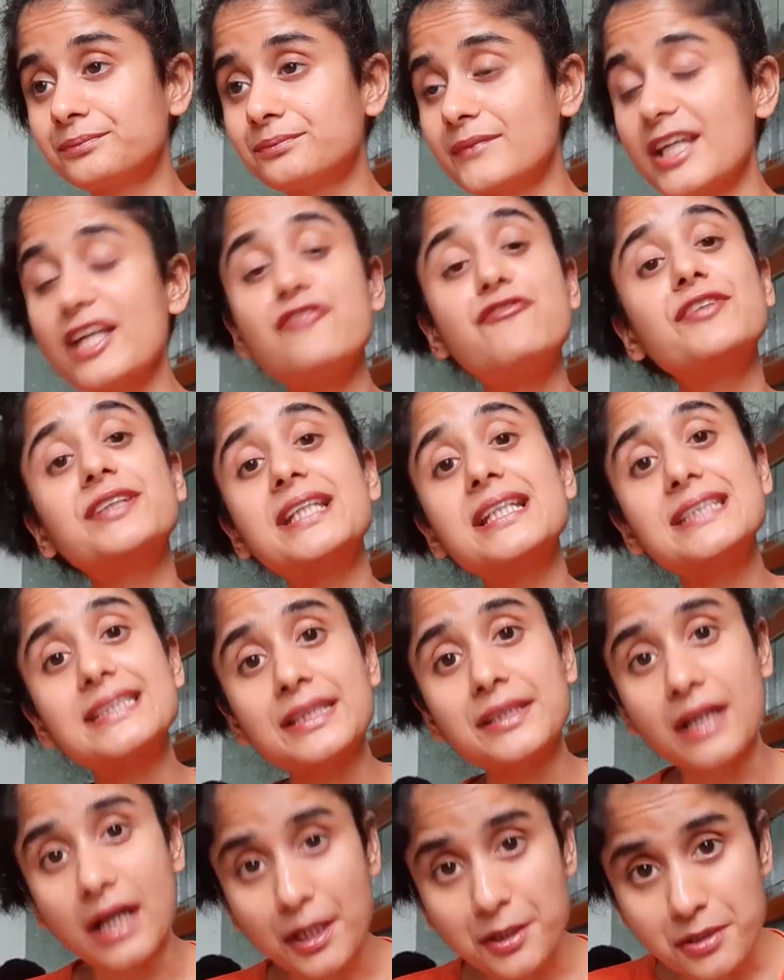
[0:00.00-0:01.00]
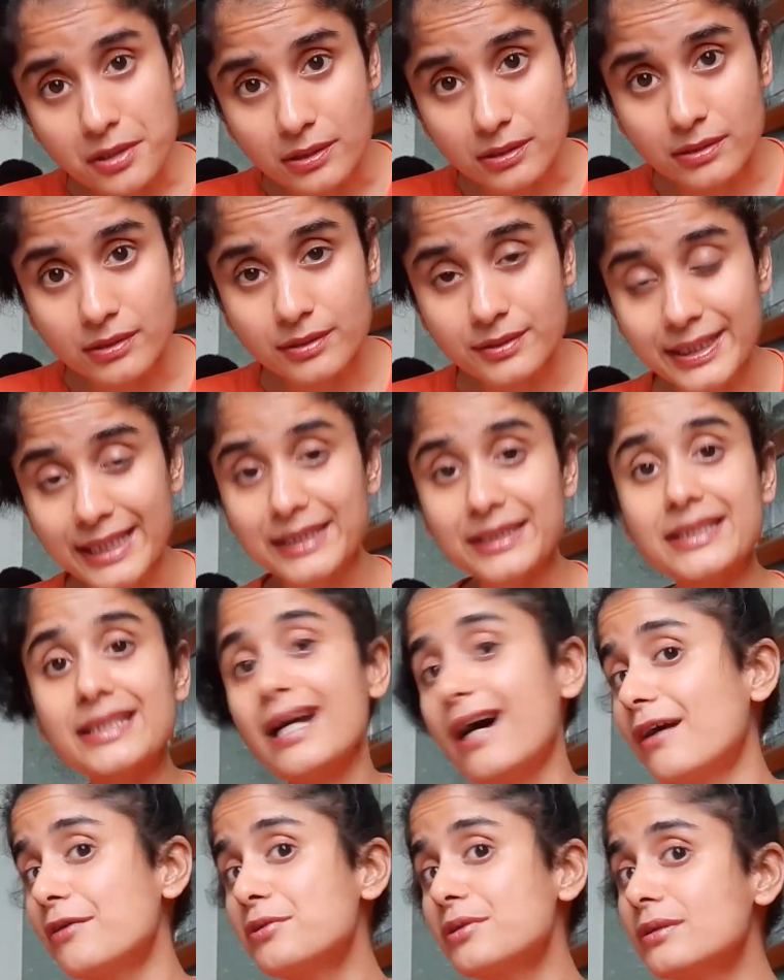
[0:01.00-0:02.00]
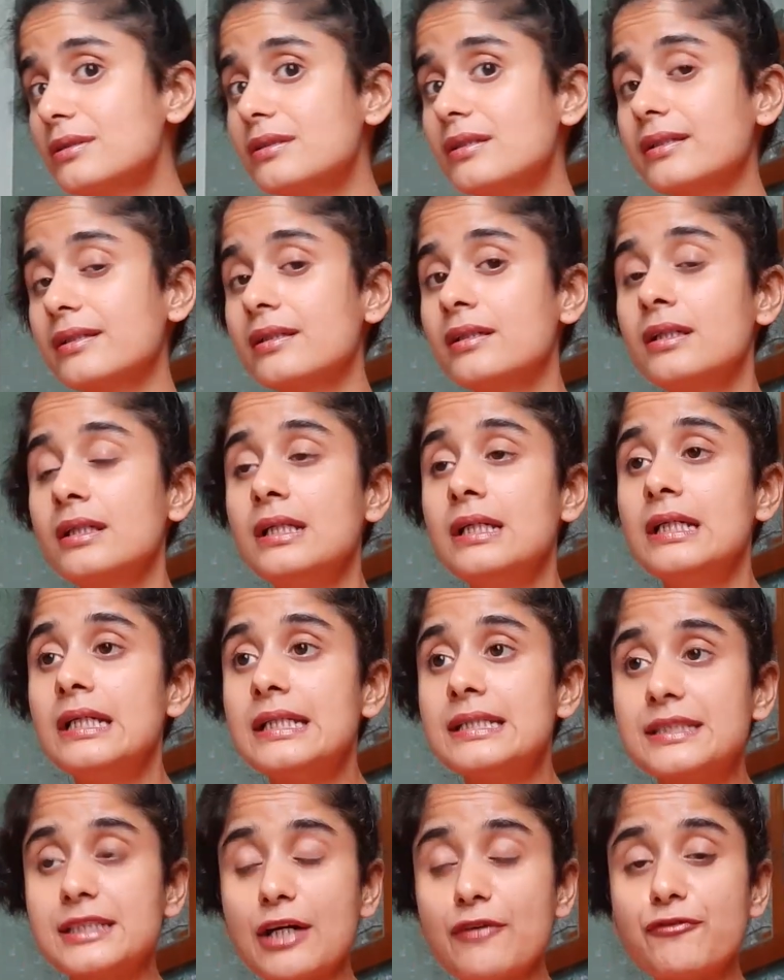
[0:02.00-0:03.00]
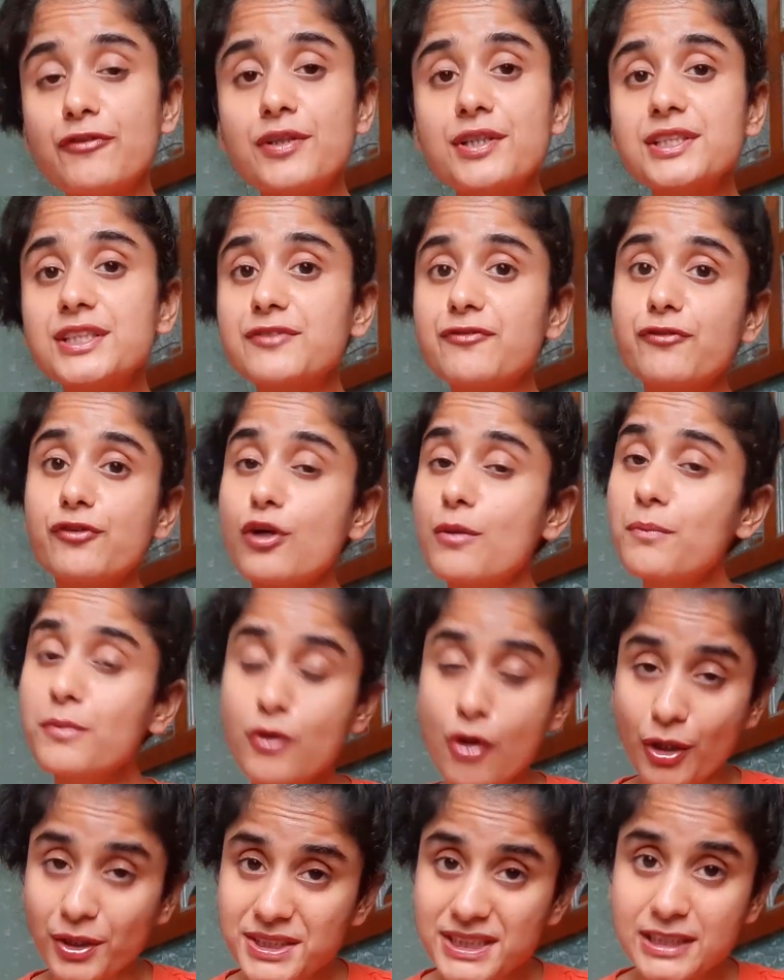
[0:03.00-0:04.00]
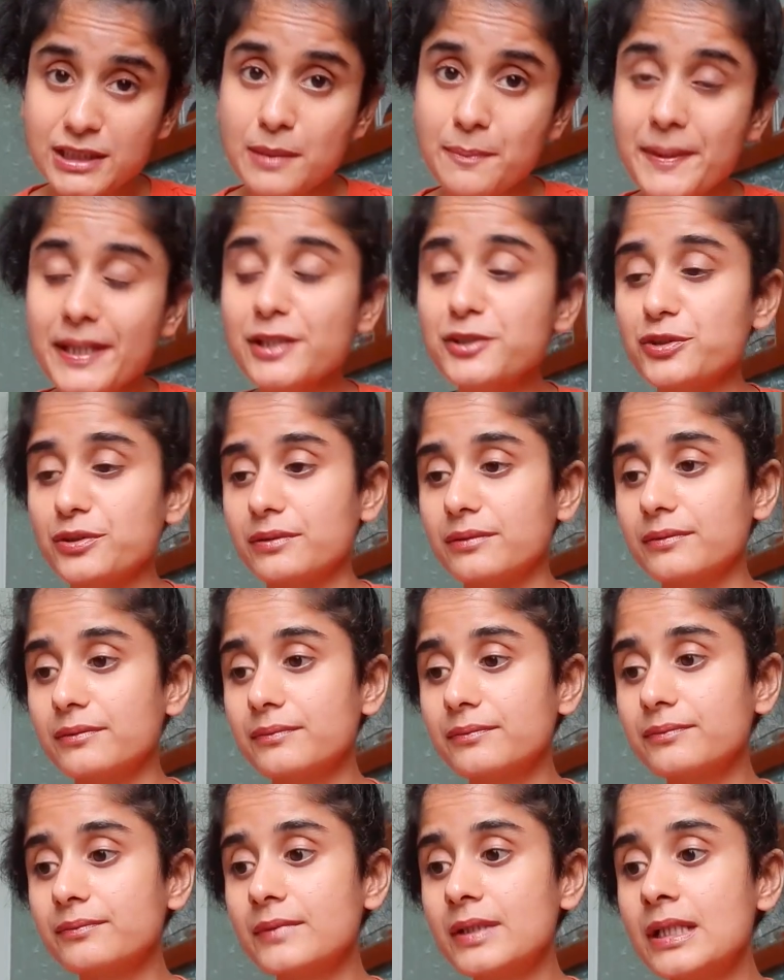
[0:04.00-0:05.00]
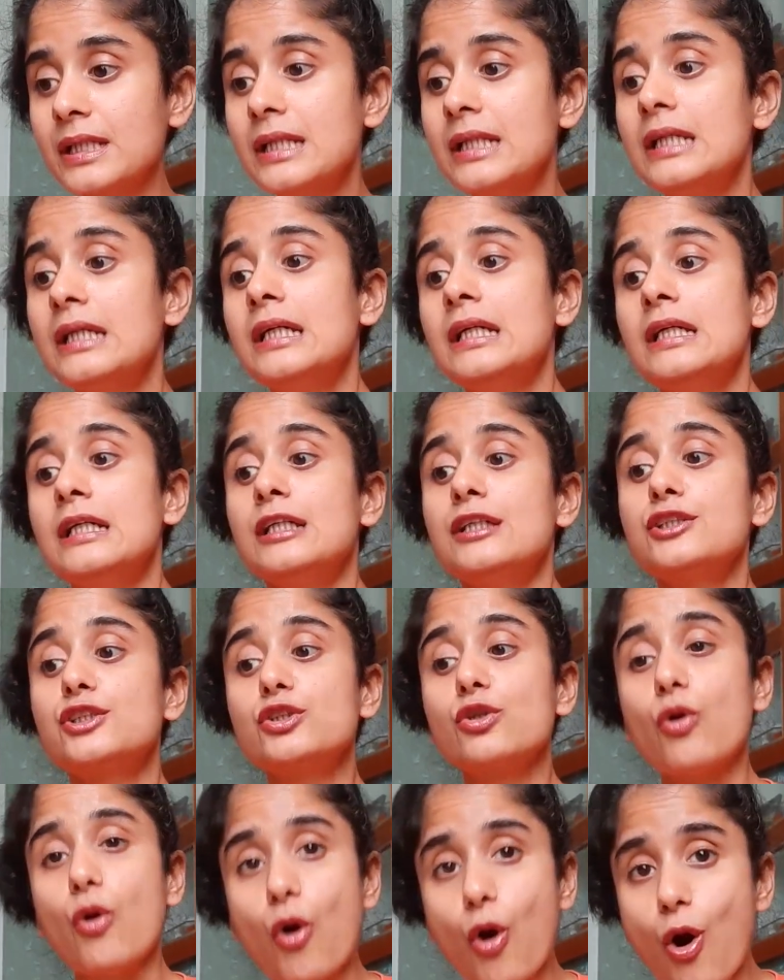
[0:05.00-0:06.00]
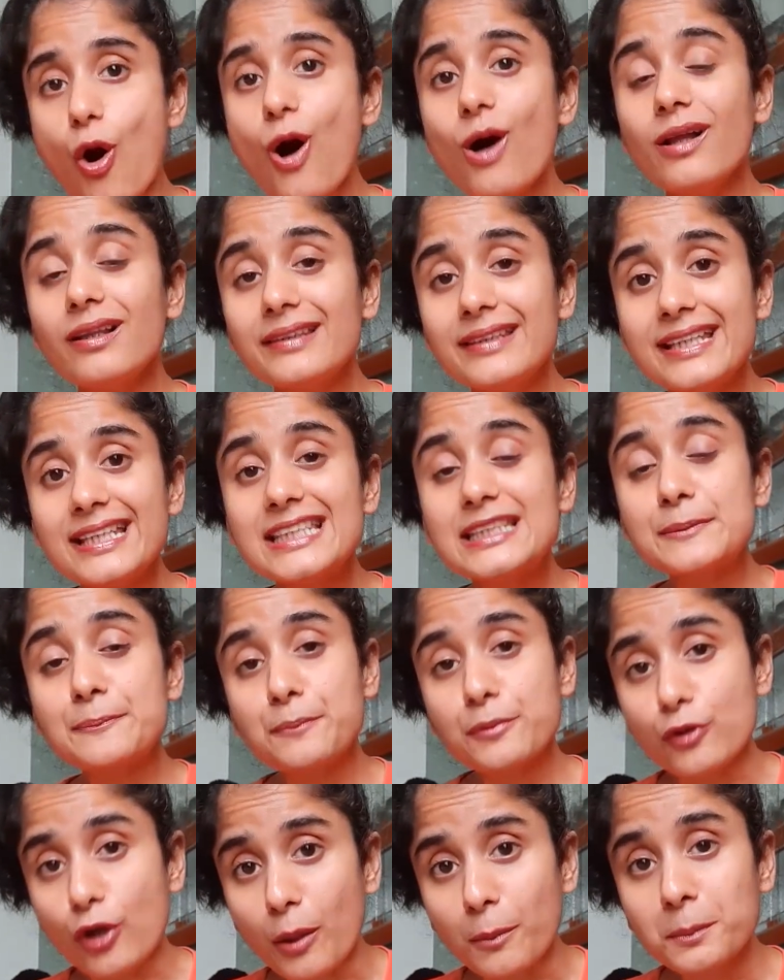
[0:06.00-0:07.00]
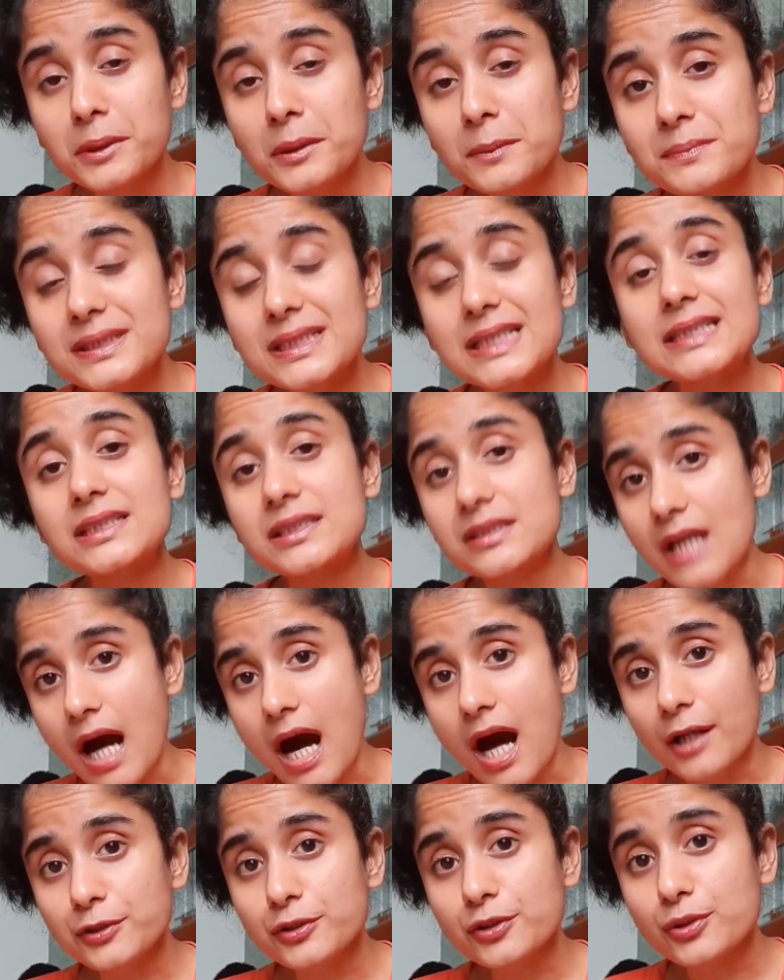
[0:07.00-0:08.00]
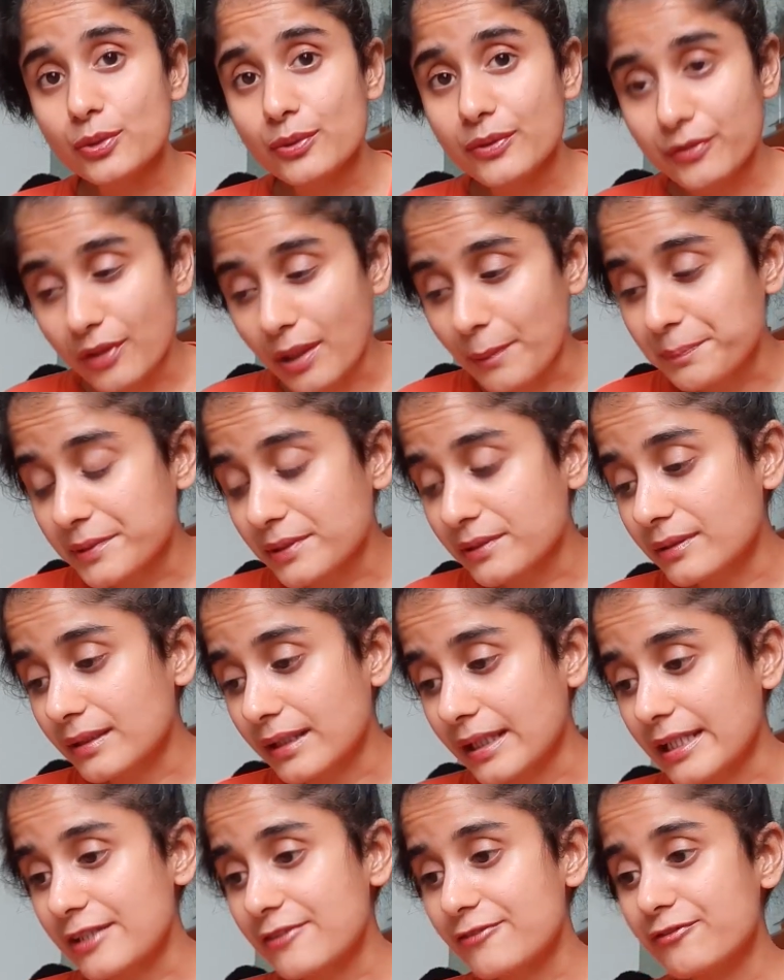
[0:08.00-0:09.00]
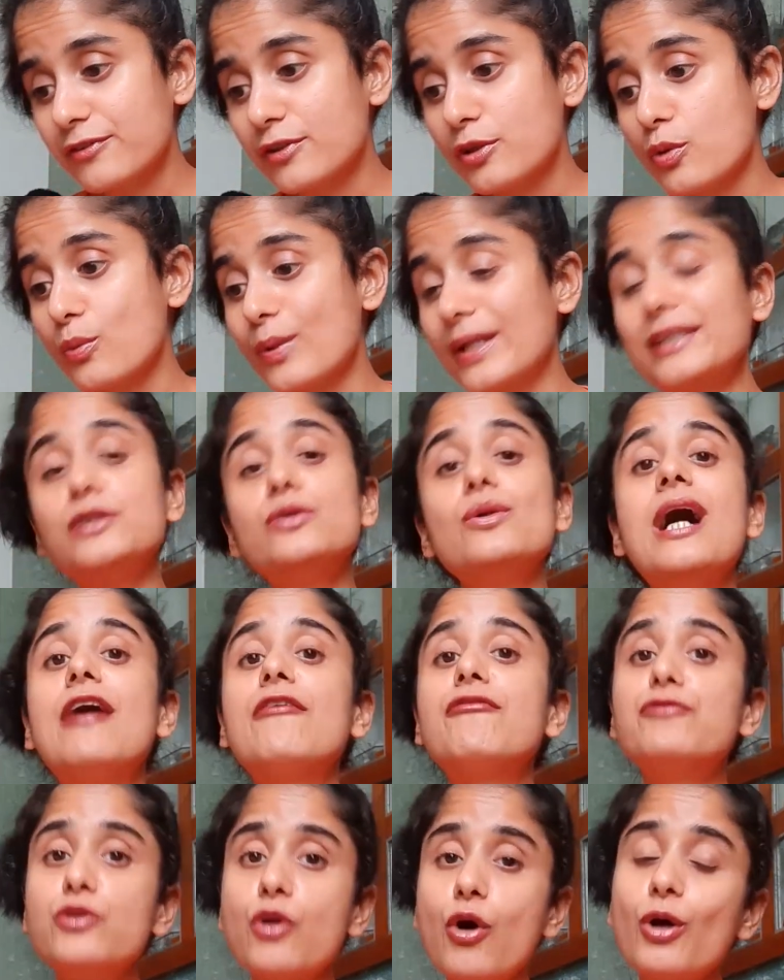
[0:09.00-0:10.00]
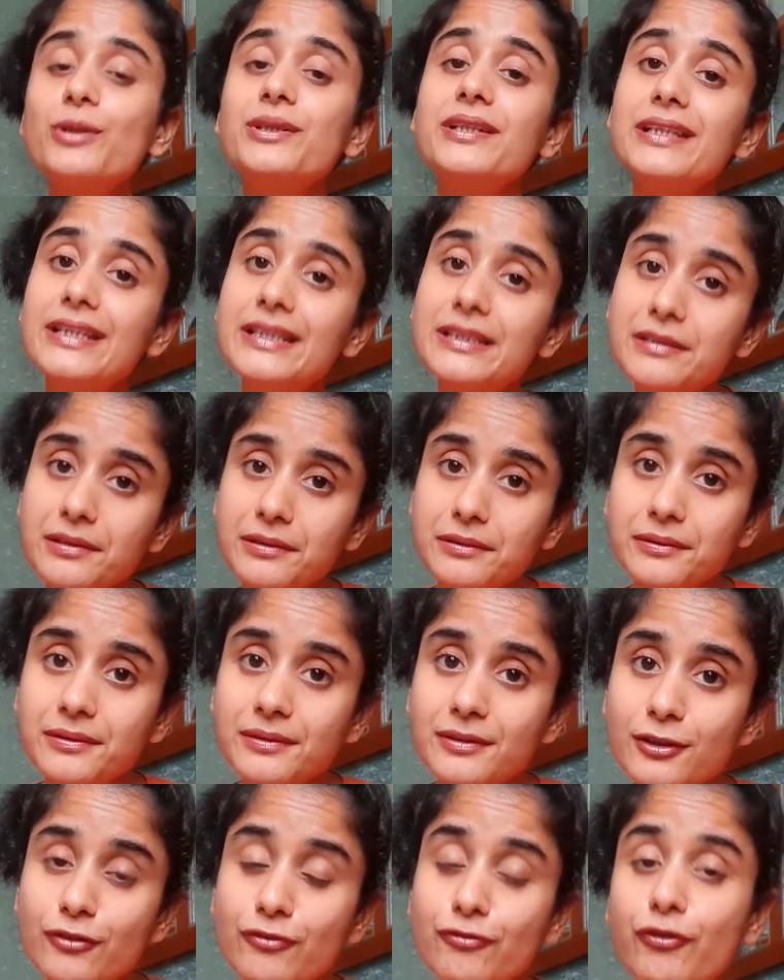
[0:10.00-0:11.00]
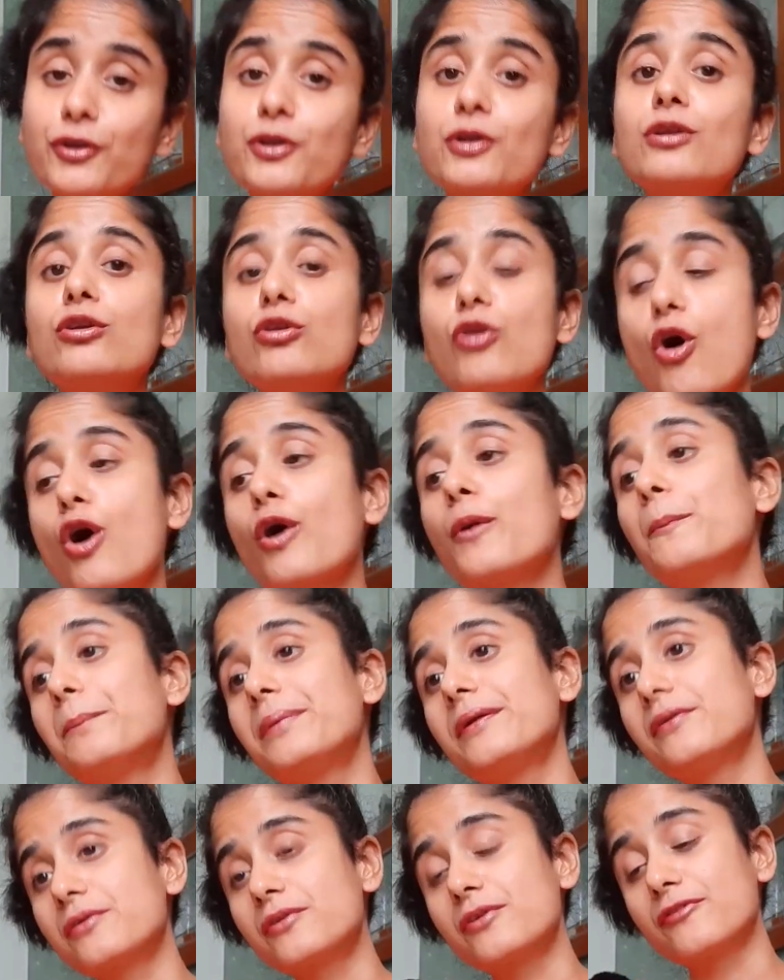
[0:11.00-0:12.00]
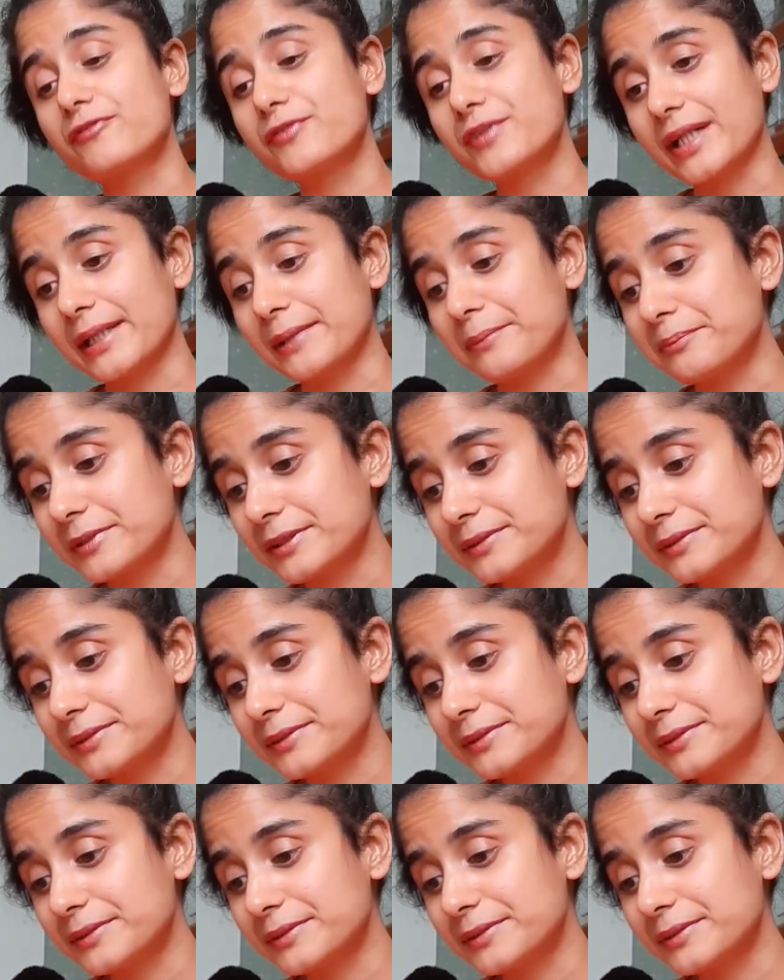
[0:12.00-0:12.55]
If it is an adult, then the adult suffers from constipation. So, all these problems start to erupt in life when you have not eaten for a long period of time.